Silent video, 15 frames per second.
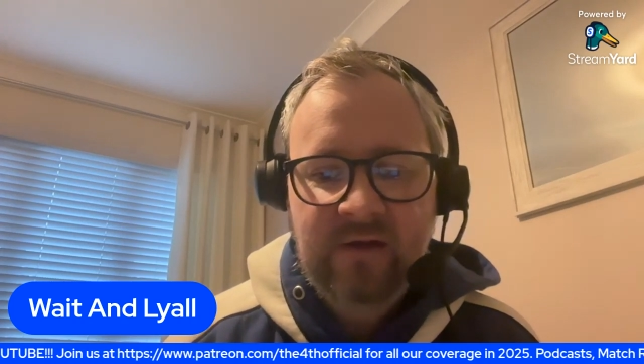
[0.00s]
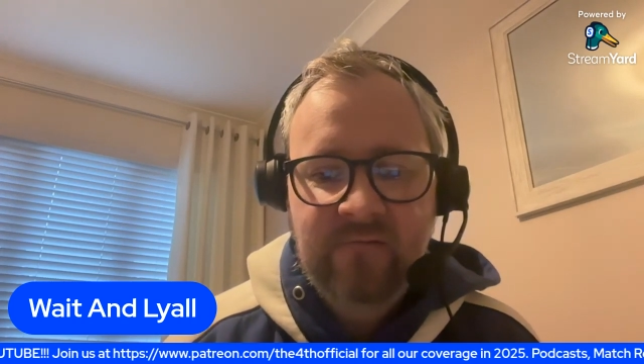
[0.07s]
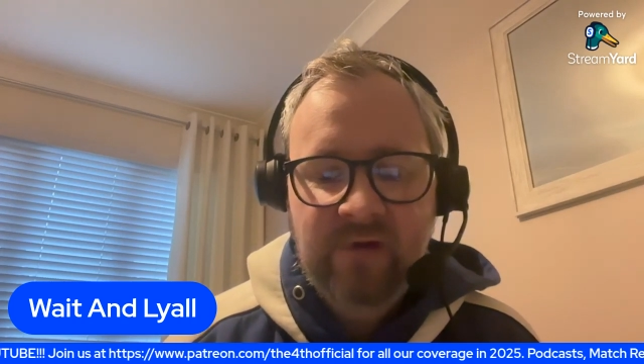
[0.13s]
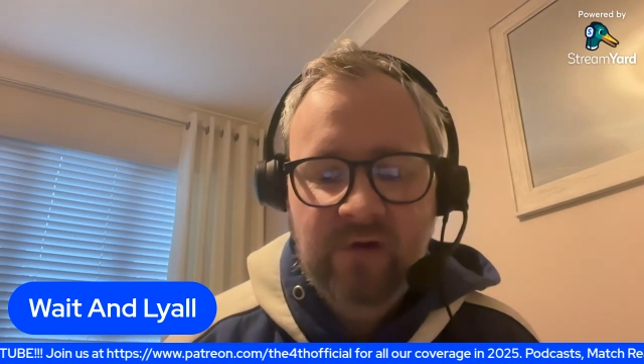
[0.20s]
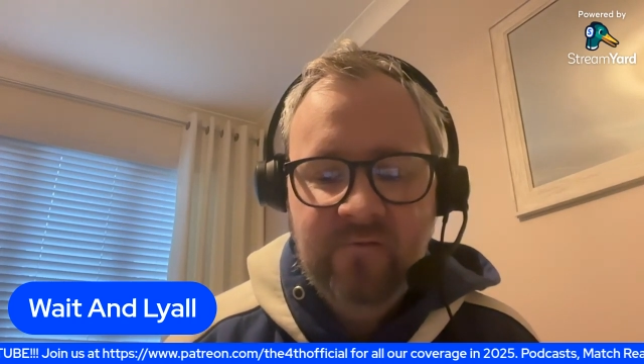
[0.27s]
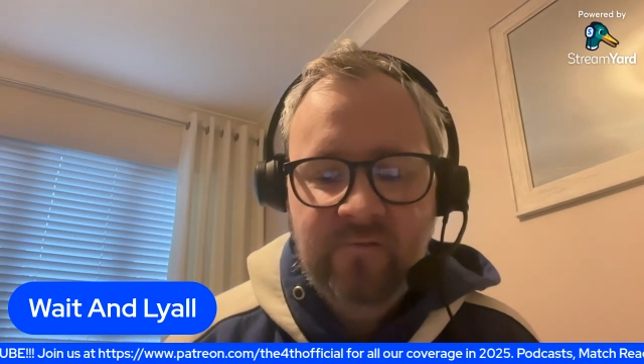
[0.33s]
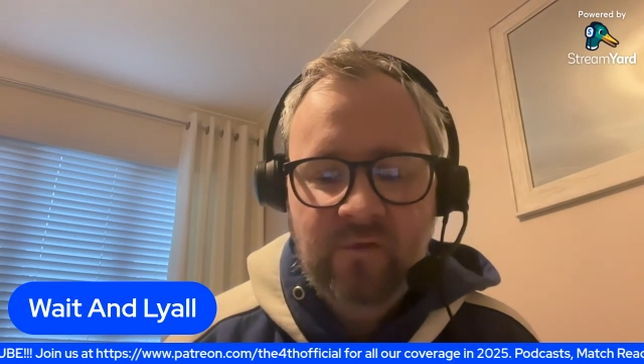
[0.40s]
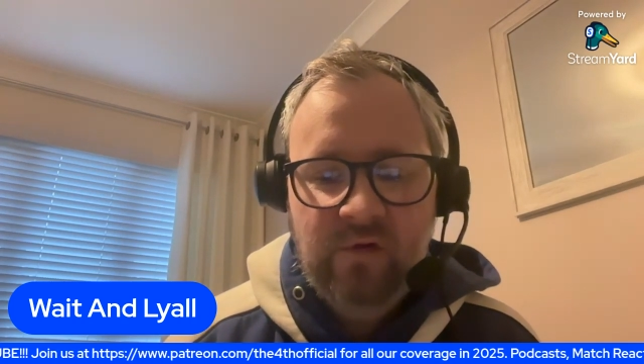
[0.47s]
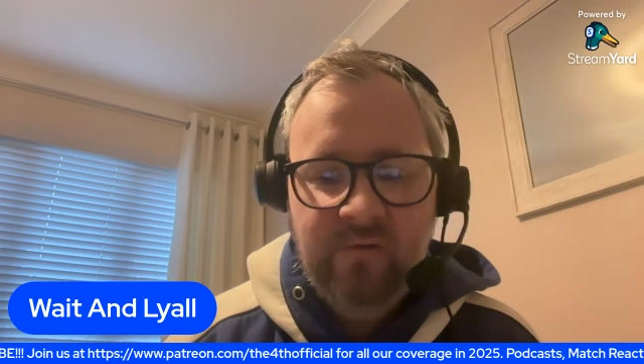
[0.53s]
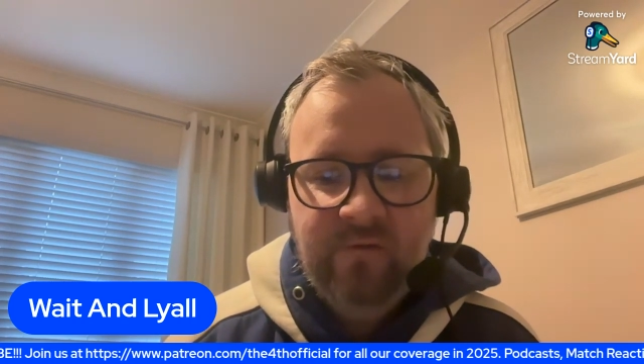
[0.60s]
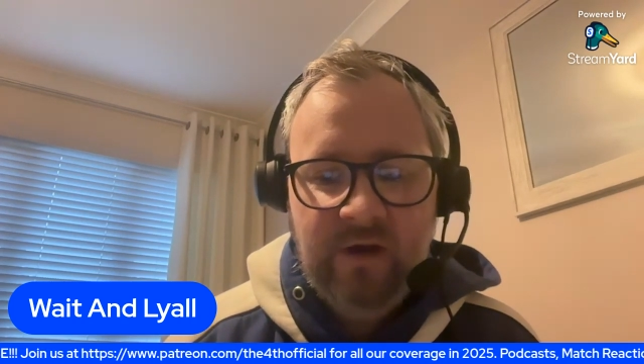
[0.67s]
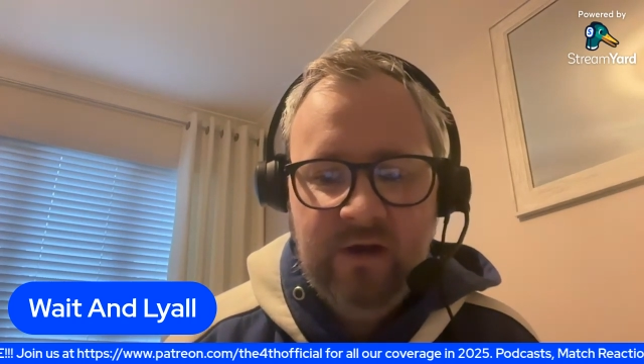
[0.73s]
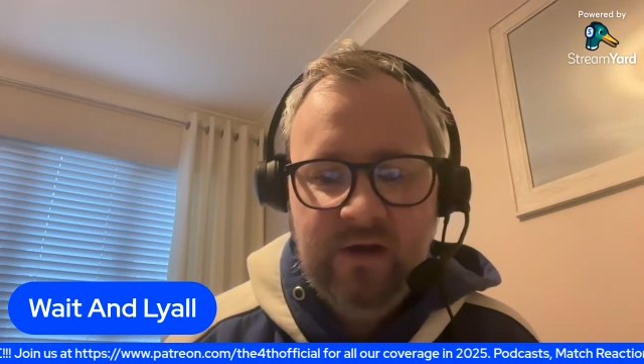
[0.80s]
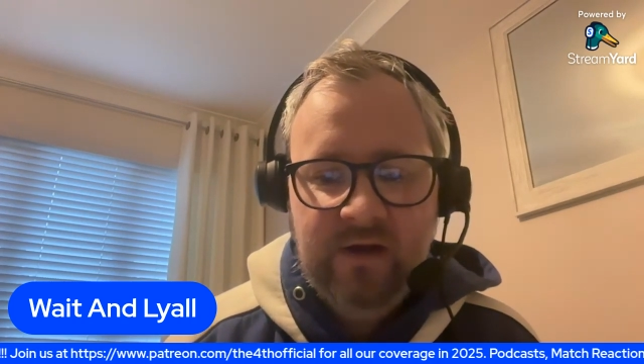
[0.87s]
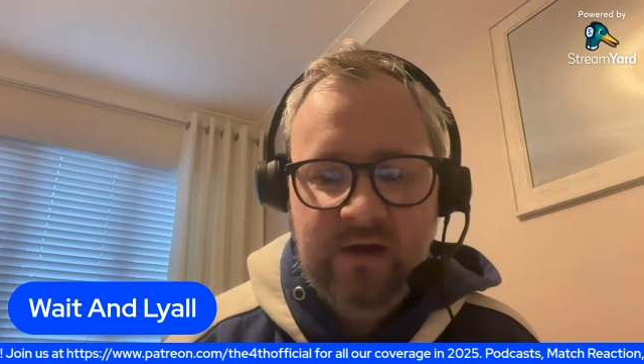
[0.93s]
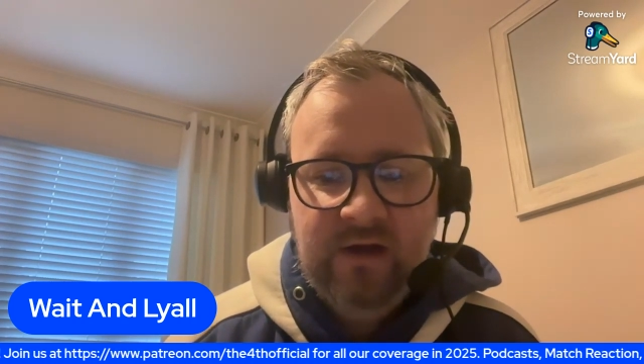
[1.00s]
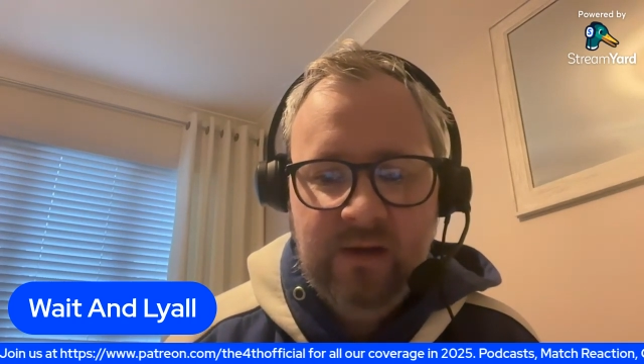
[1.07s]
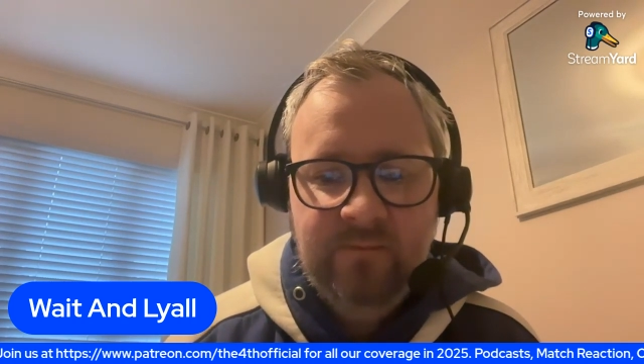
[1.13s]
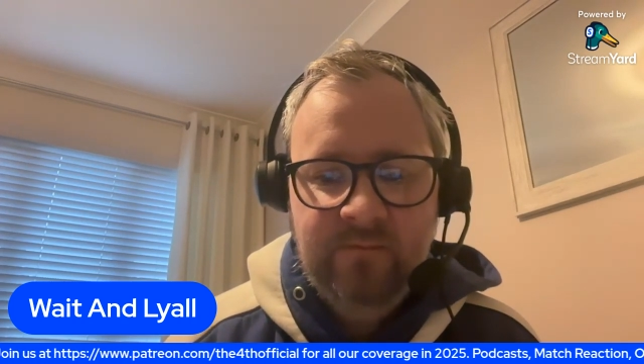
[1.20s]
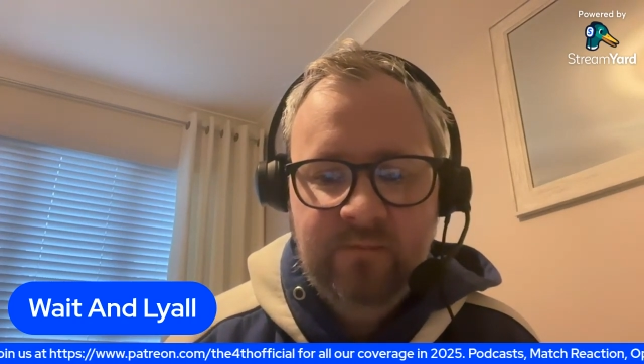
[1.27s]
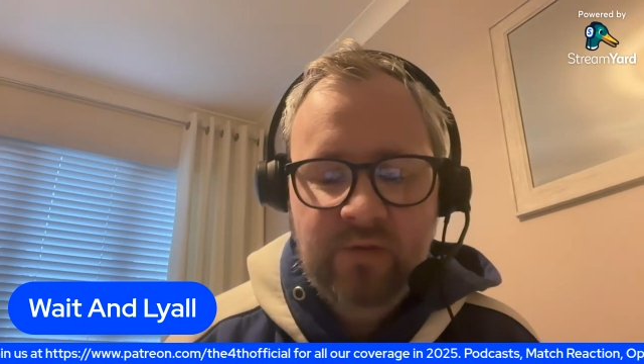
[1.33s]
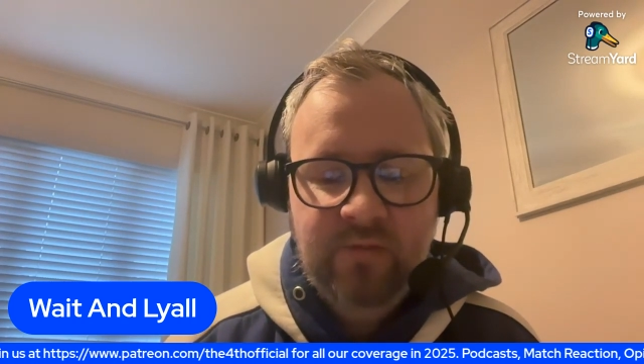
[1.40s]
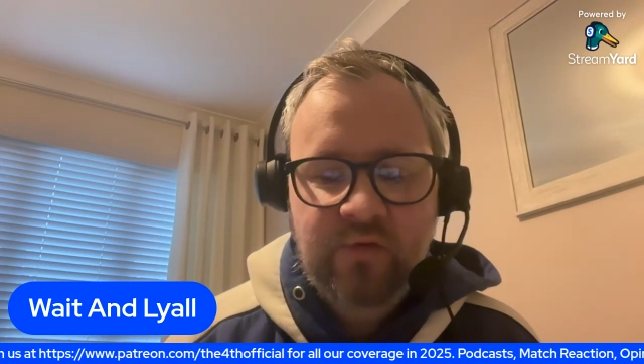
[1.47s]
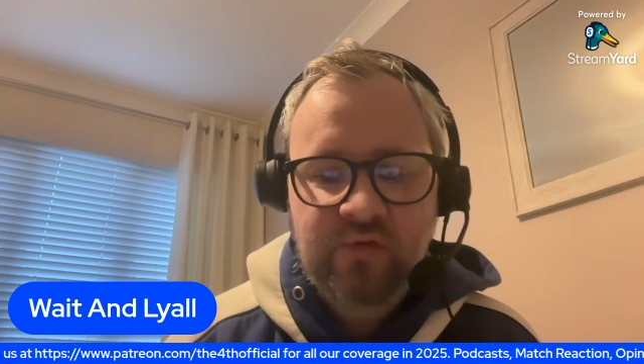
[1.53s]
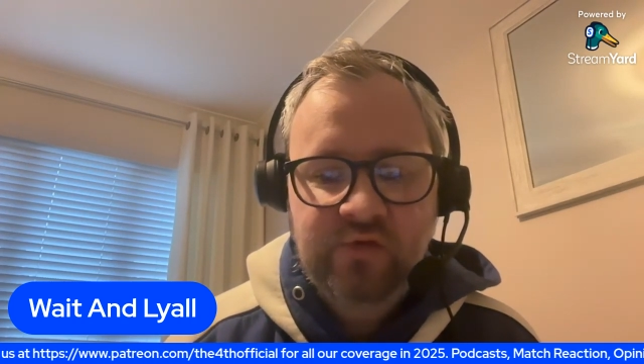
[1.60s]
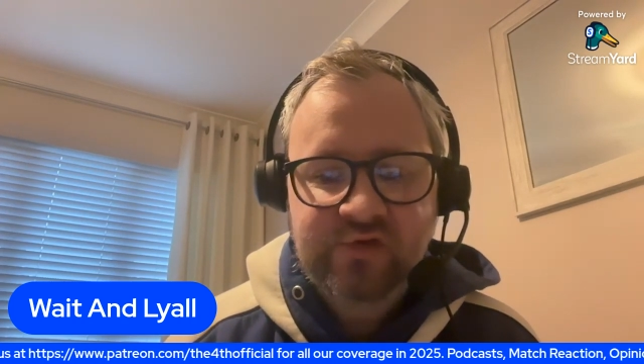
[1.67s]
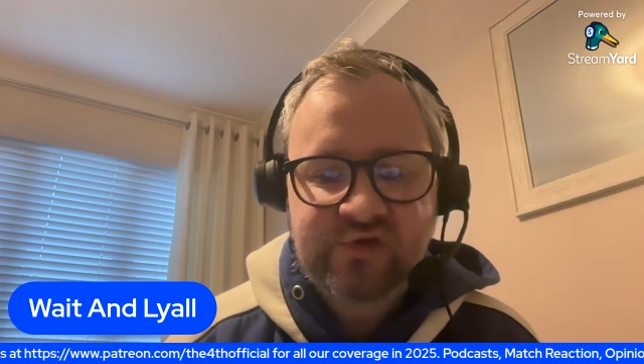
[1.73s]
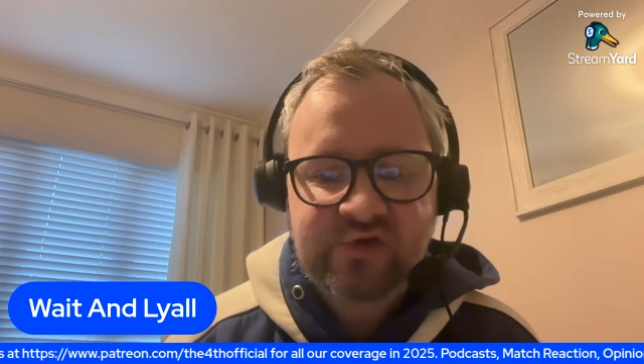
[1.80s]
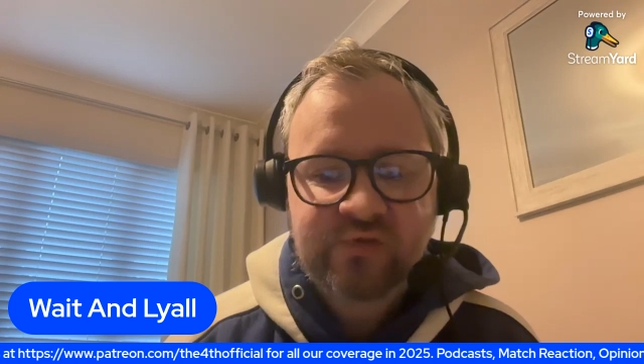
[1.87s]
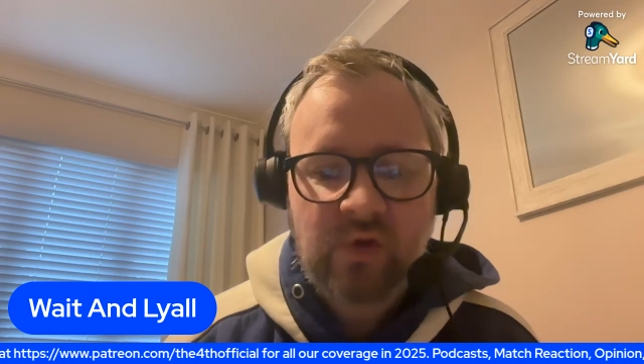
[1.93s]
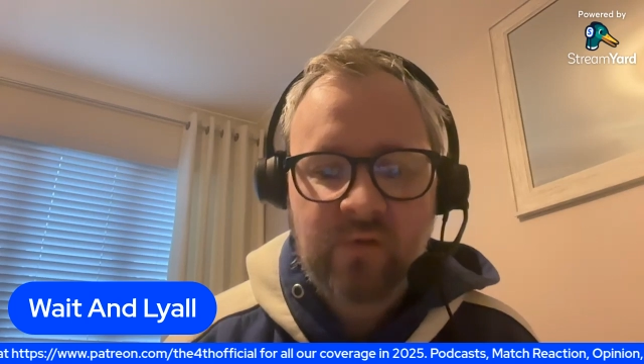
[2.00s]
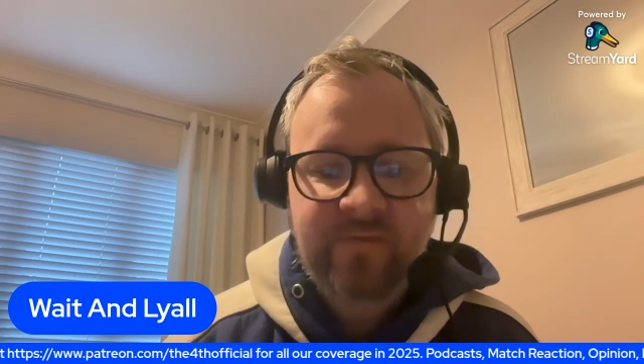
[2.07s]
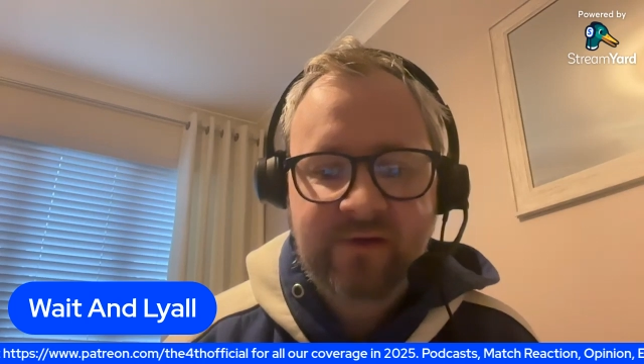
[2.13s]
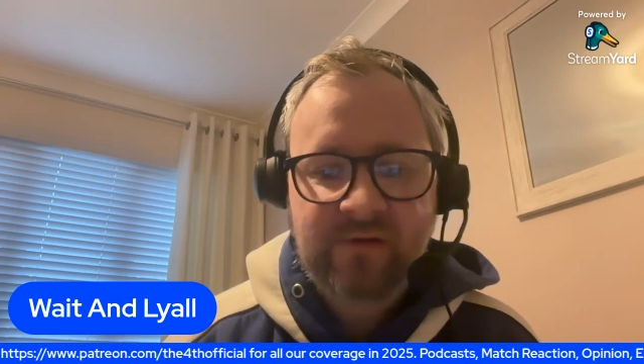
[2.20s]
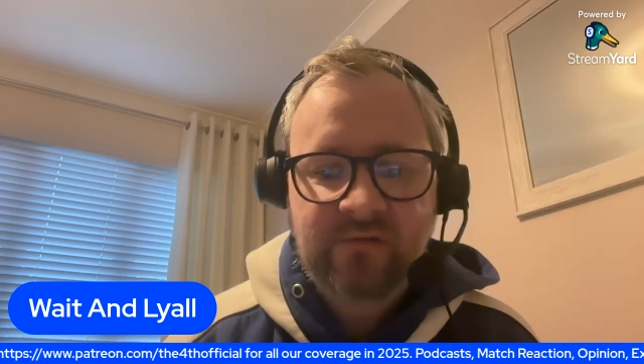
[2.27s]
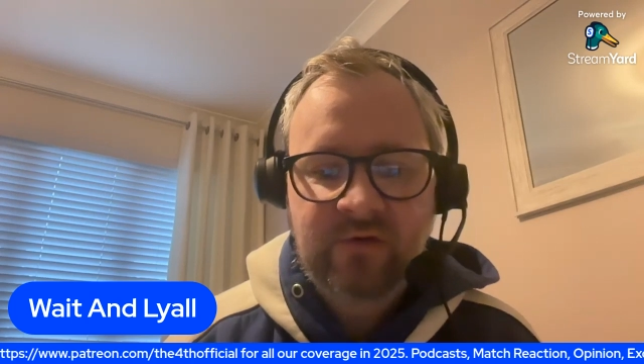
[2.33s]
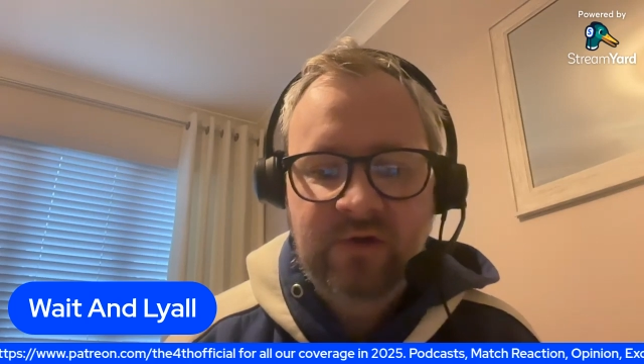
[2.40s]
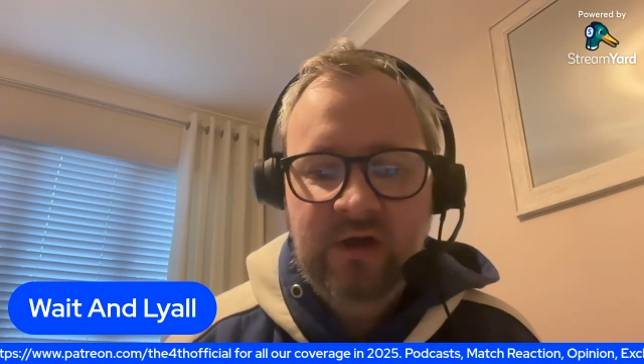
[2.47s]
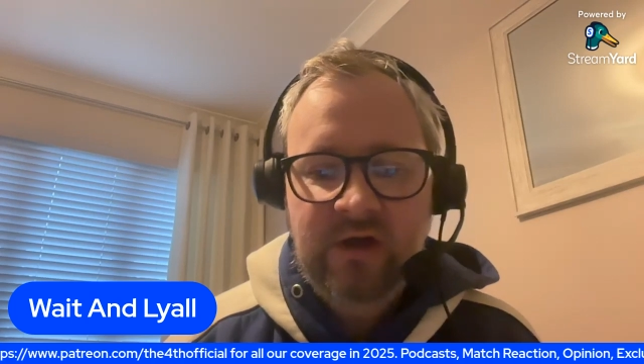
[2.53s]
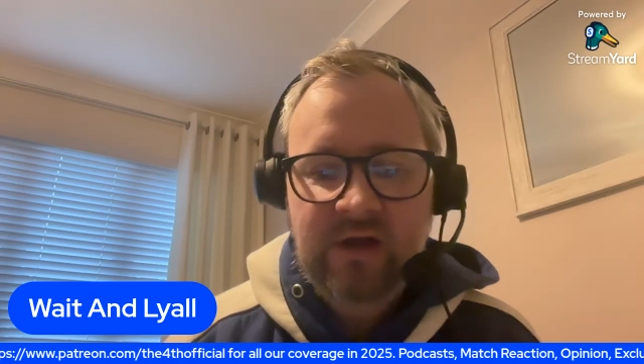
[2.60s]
therefore that kind of proposed swap deal,